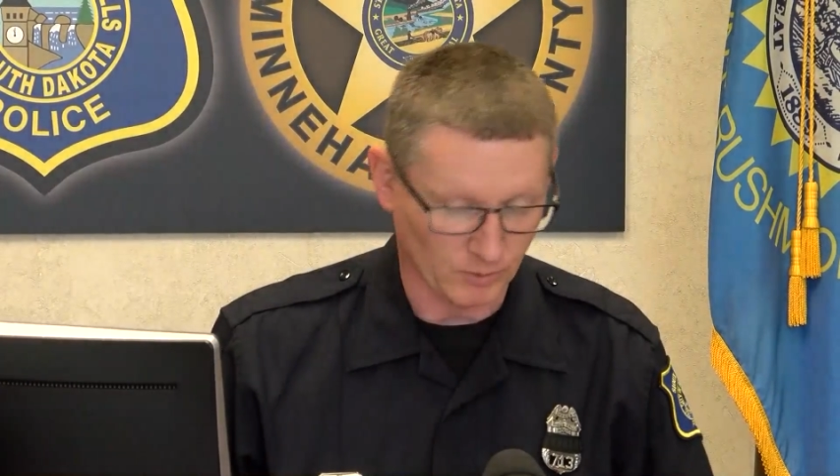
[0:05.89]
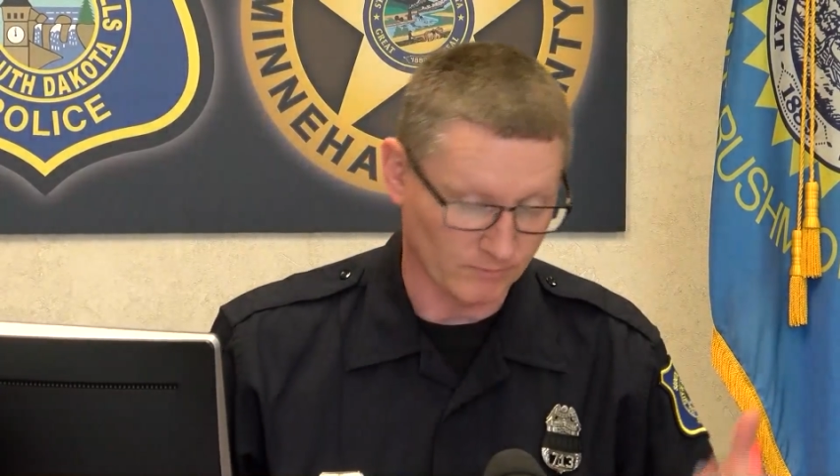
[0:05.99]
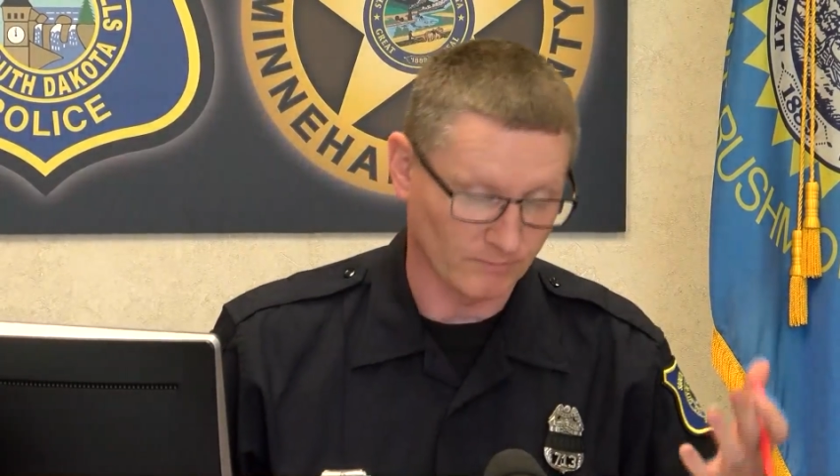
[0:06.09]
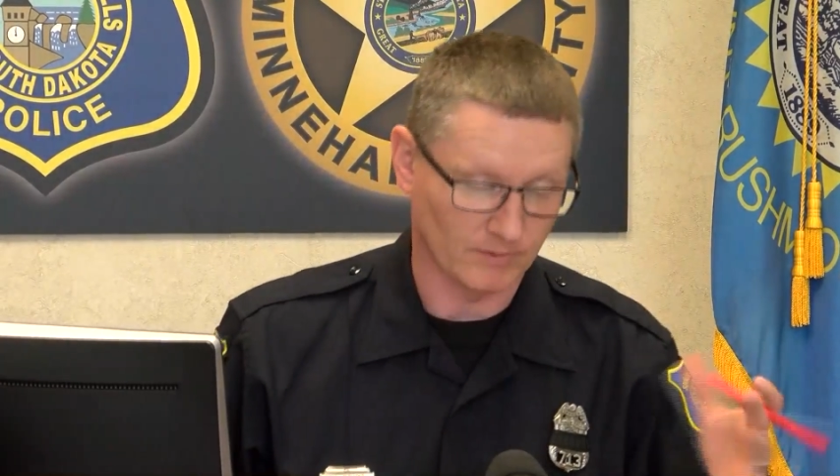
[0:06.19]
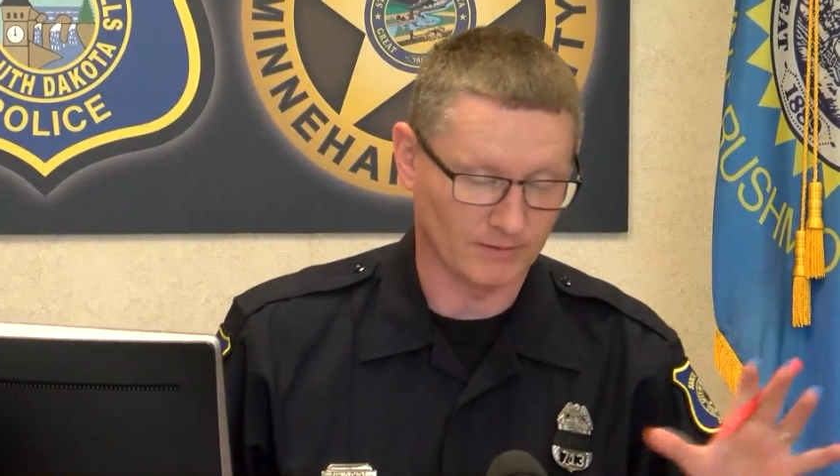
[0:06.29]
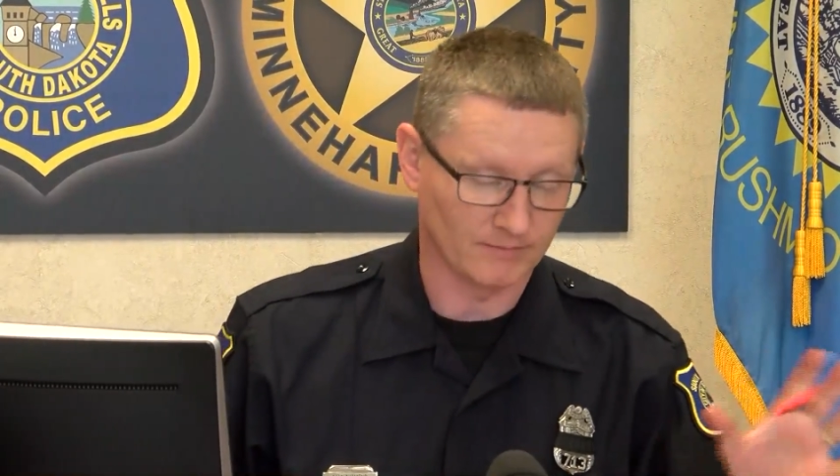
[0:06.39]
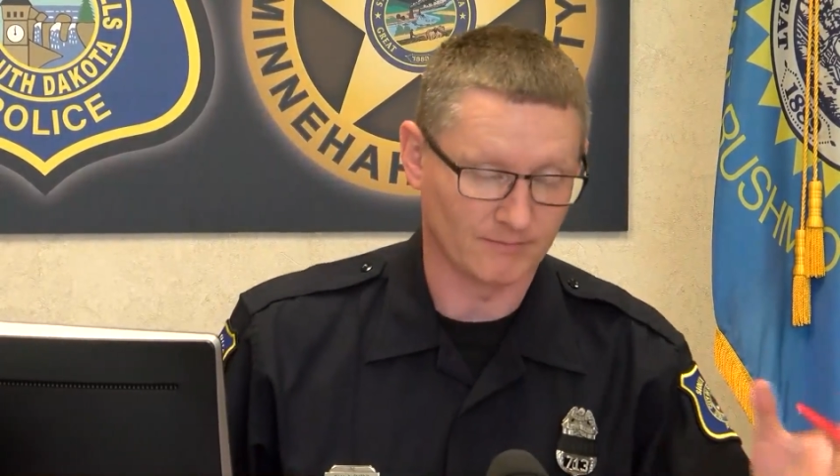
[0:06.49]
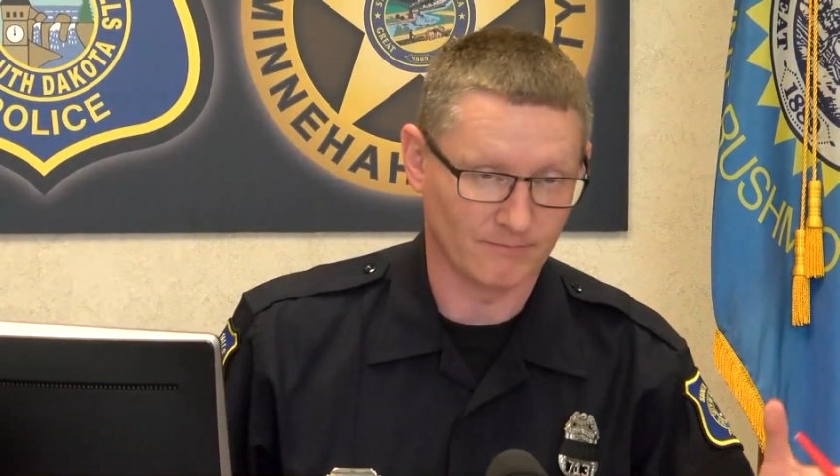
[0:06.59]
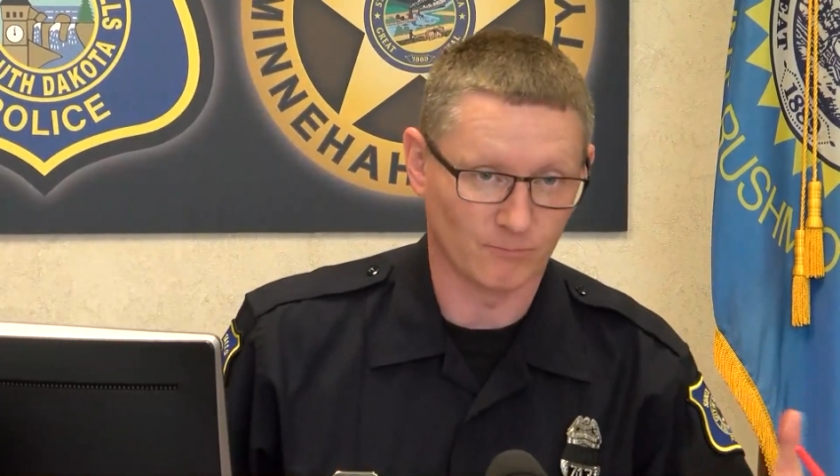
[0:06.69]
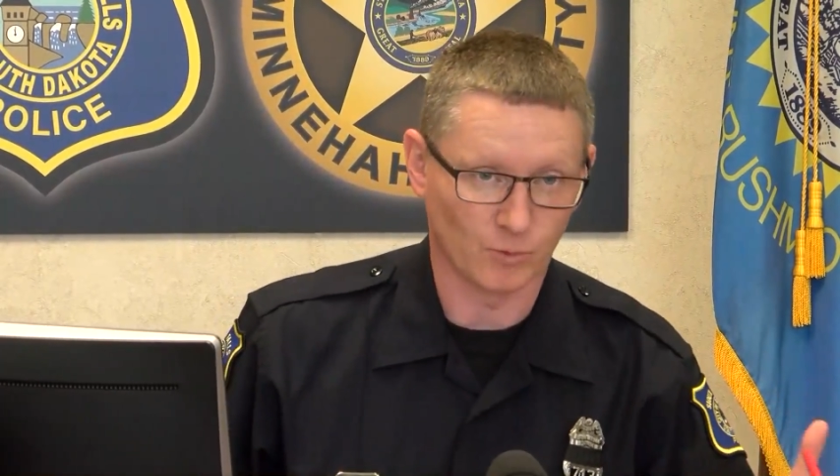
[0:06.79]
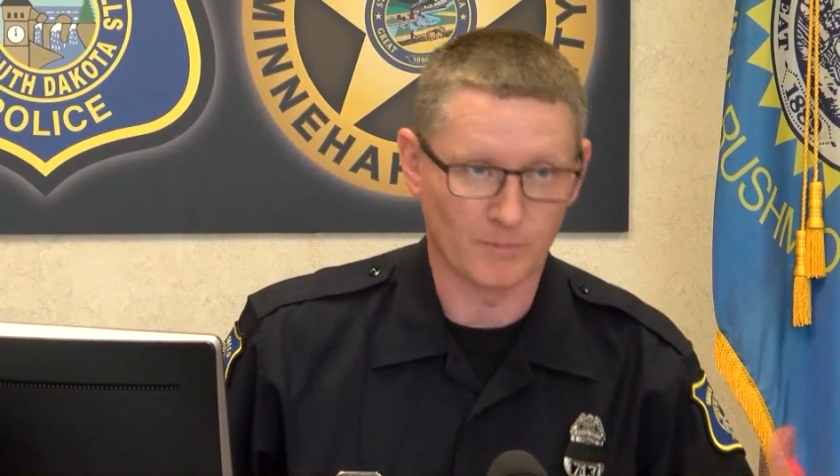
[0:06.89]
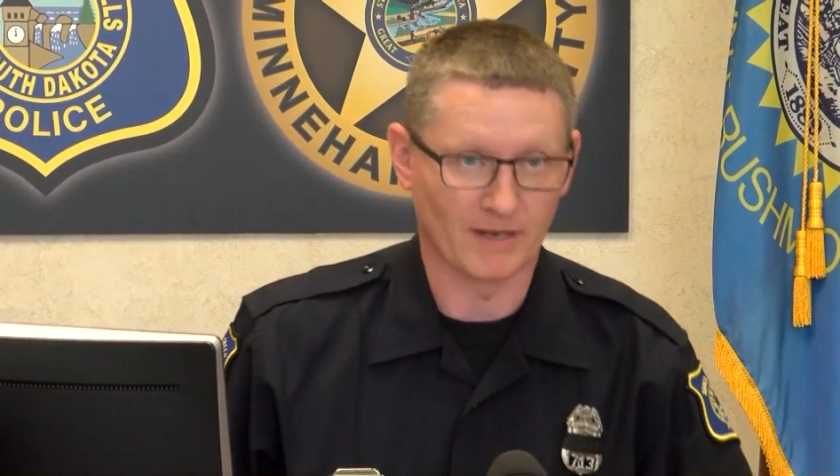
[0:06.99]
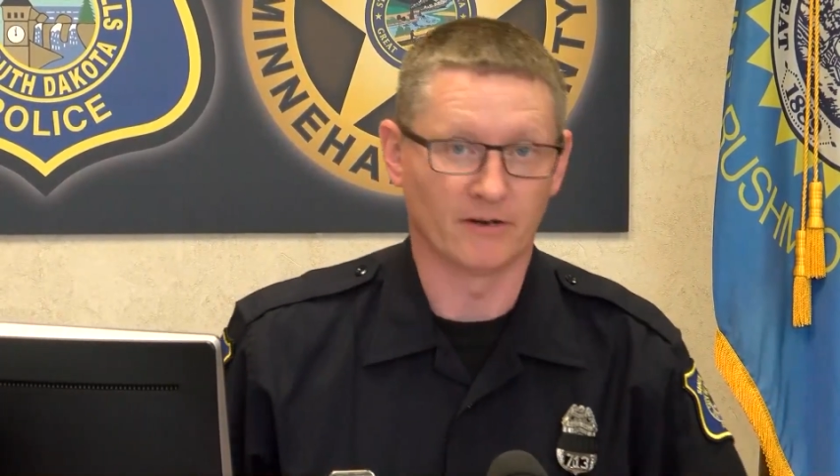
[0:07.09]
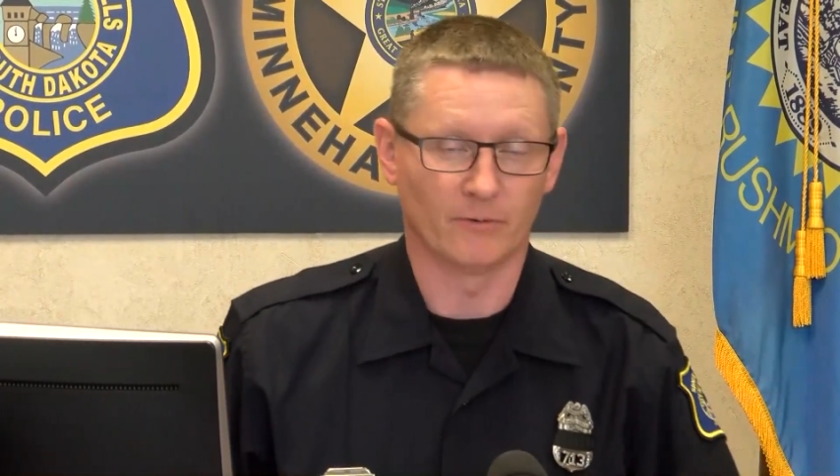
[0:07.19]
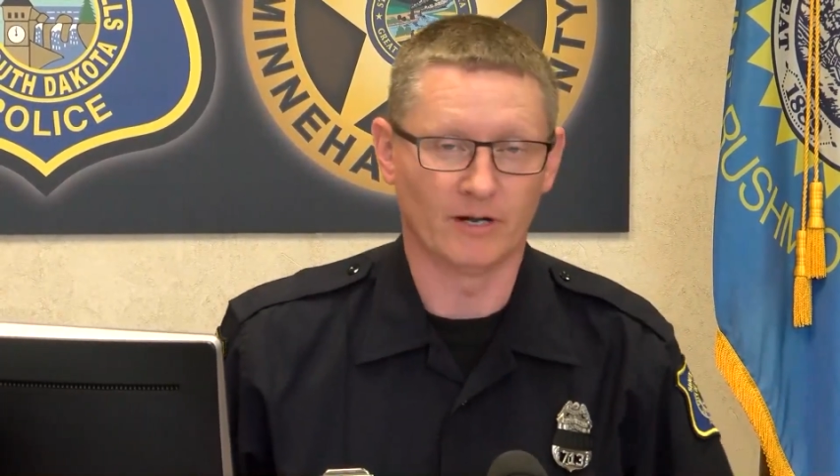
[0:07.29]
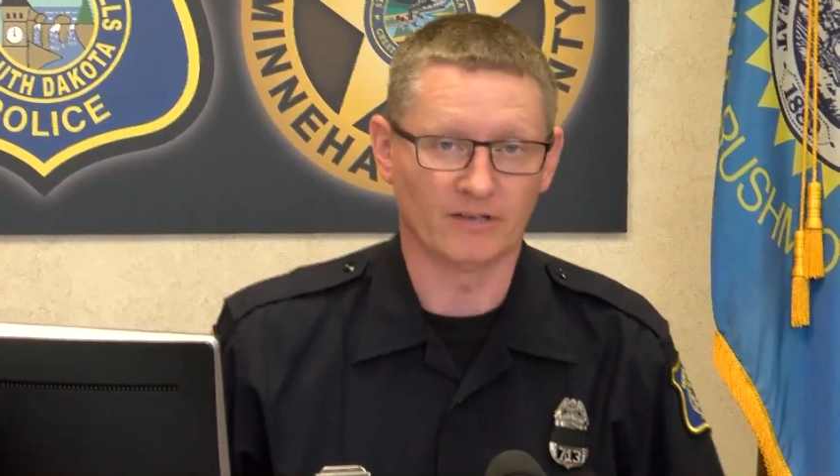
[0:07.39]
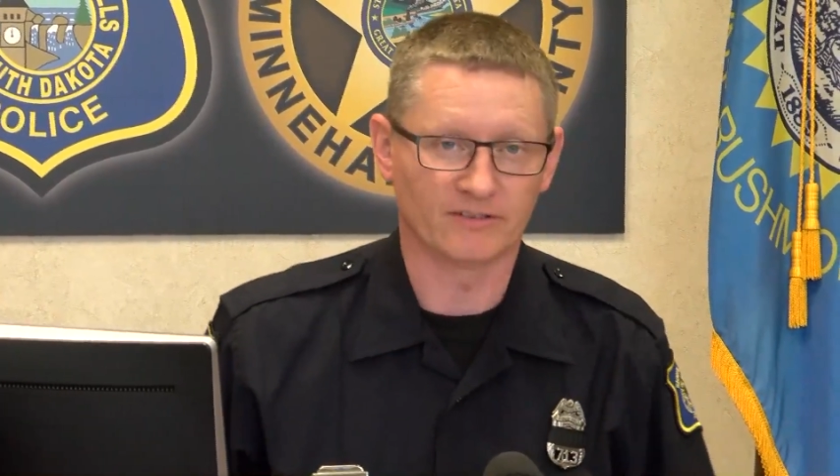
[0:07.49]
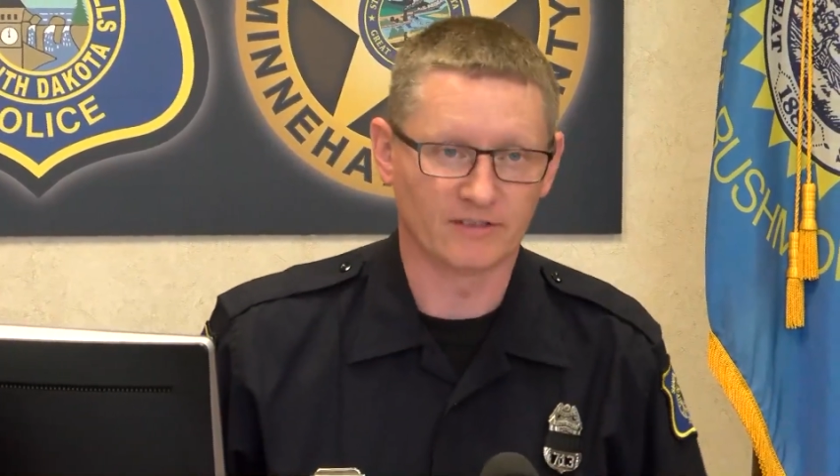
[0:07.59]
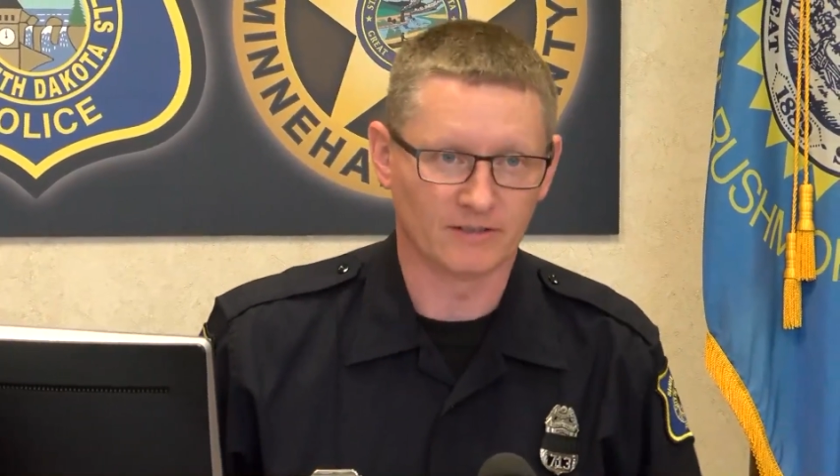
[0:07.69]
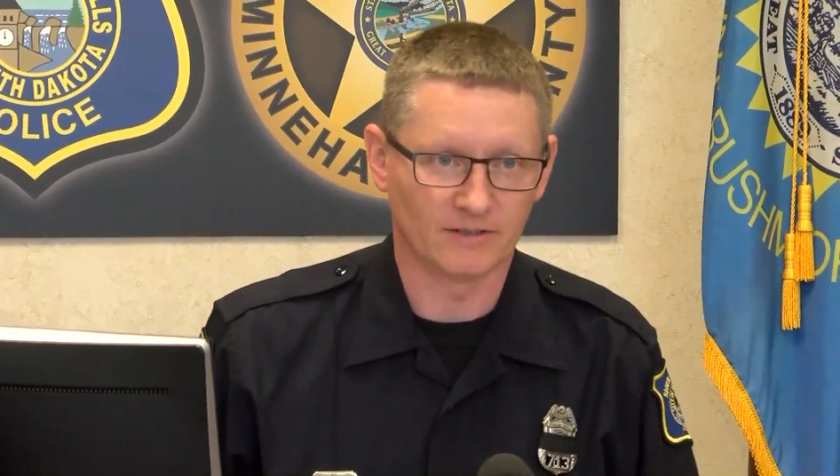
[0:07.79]
what, we made an
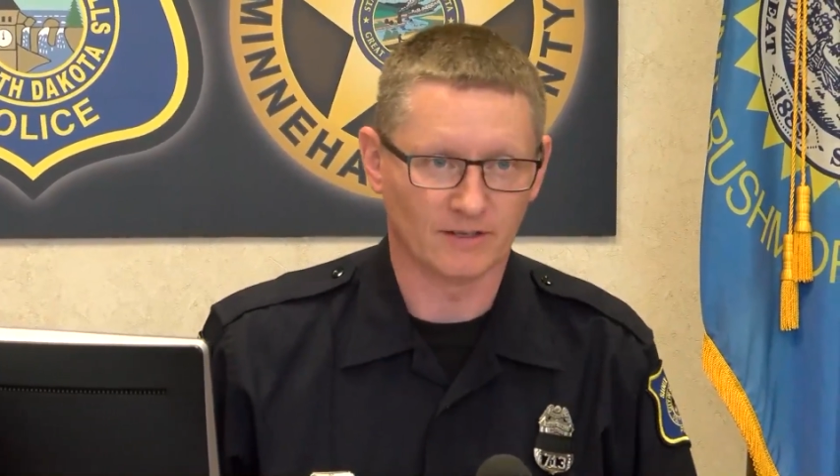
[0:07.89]
arrest.